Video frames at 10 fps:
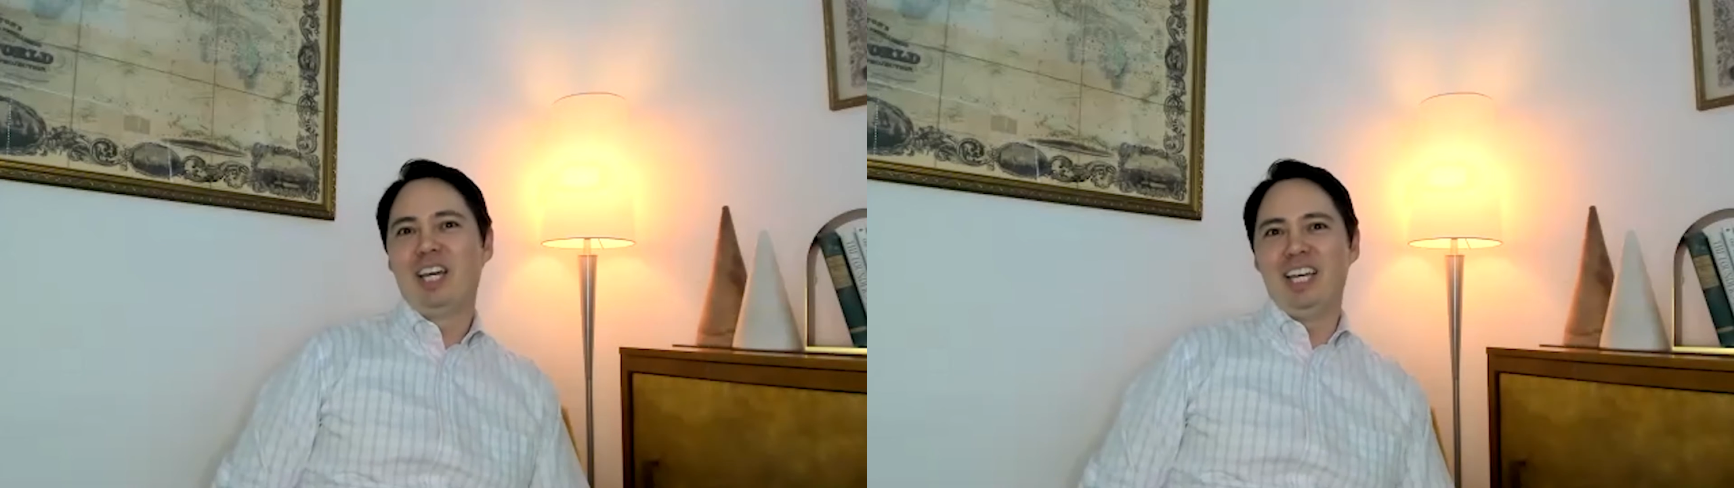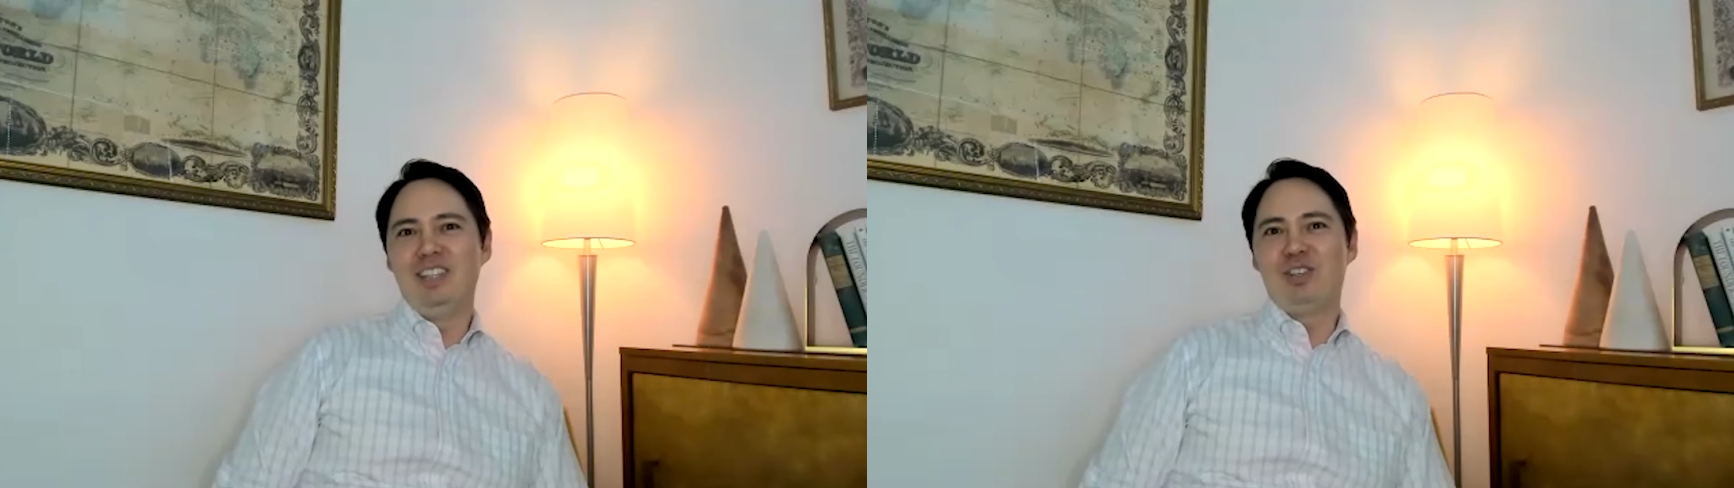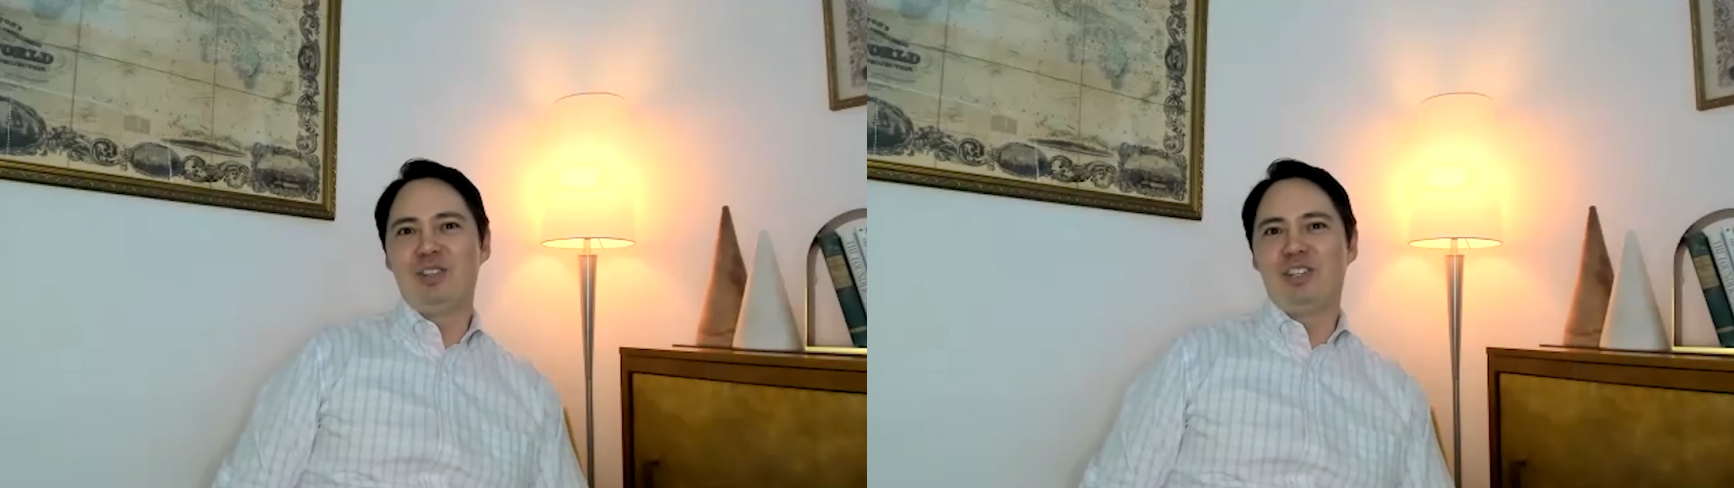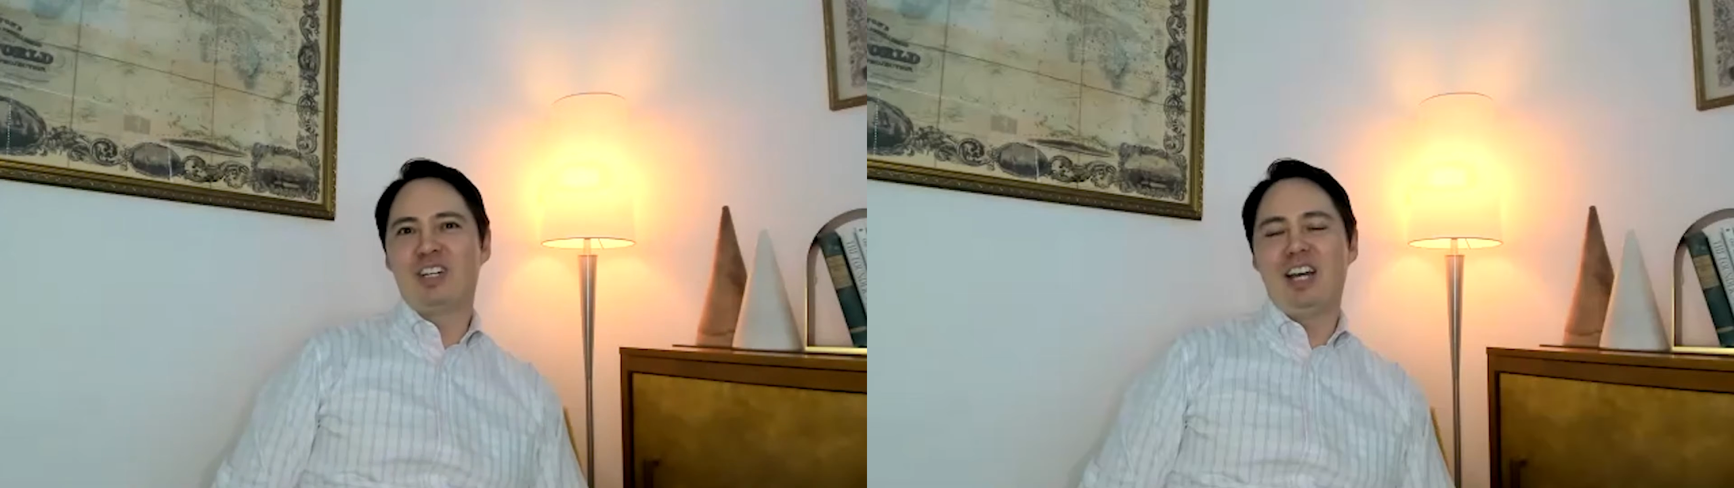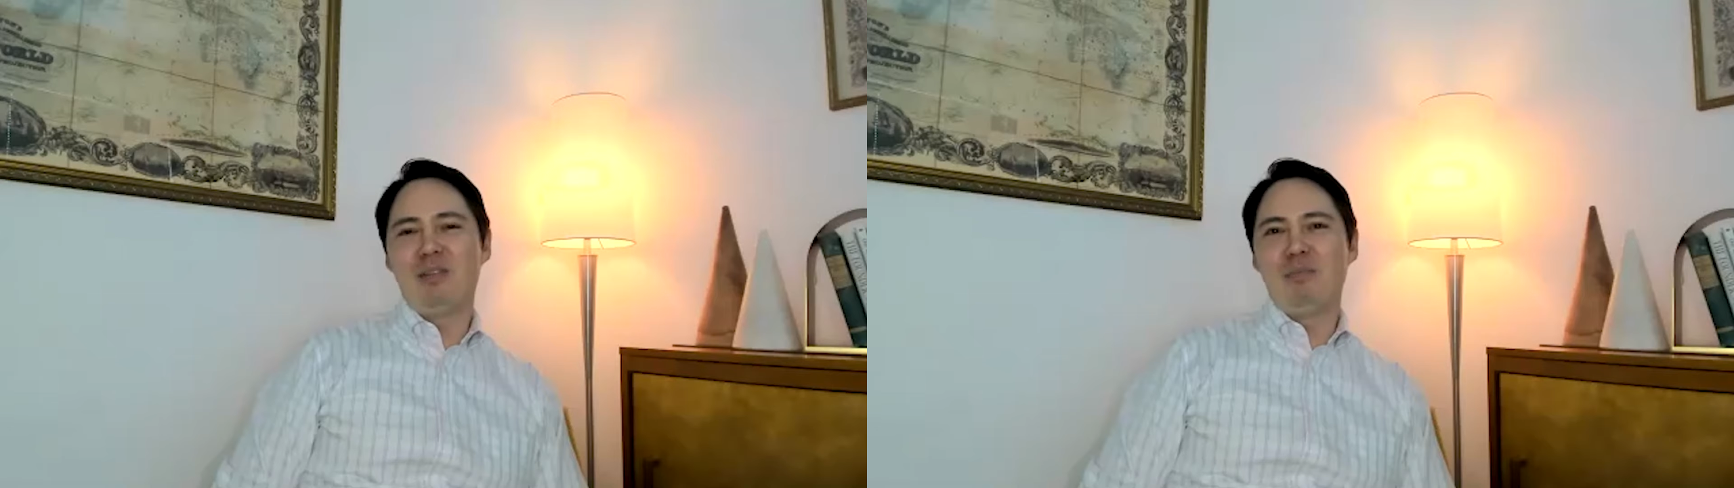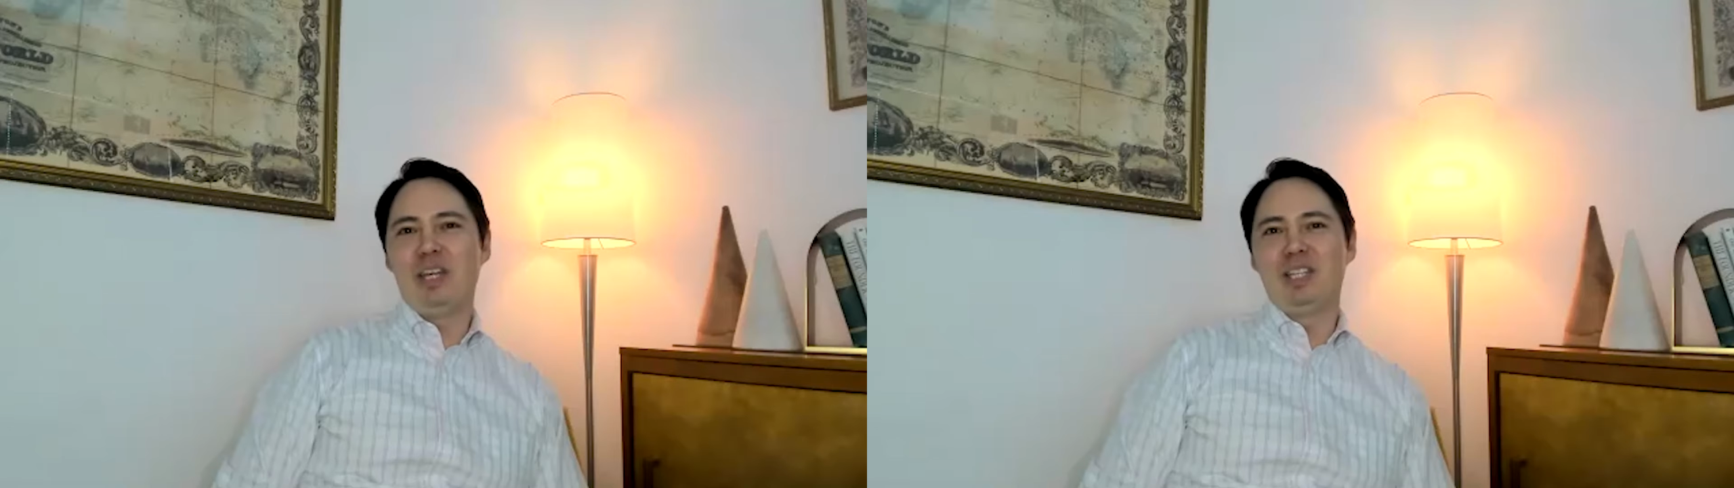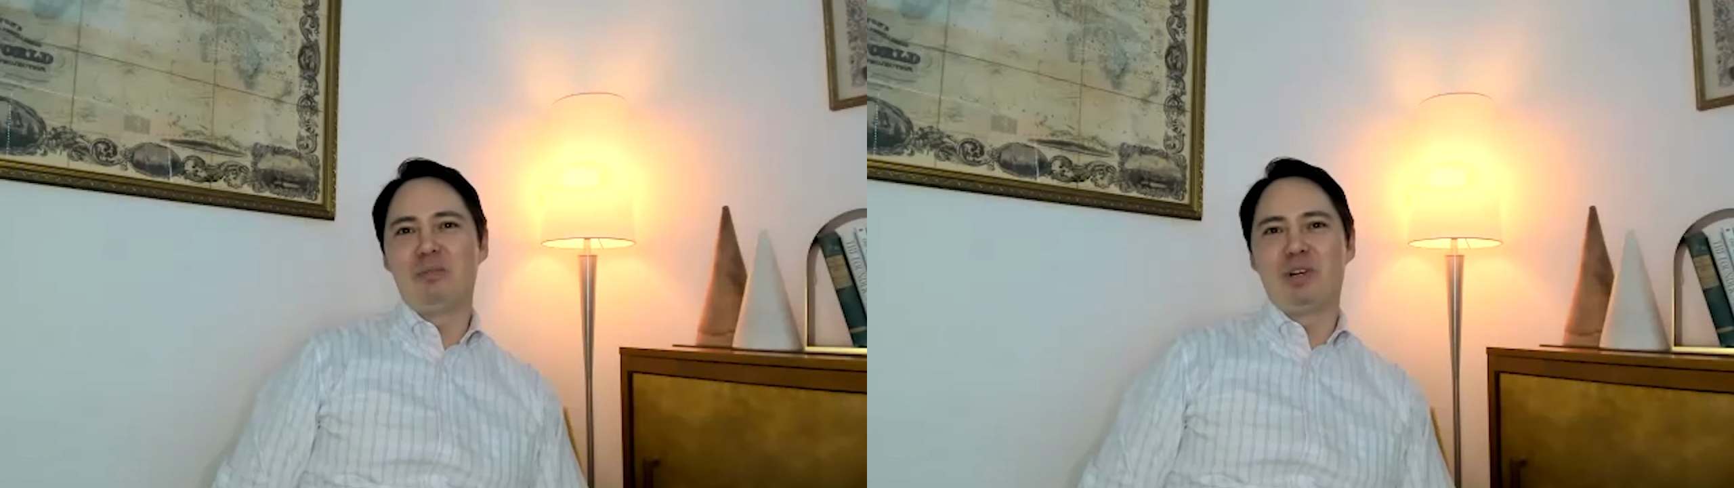And so you're kind of meeting them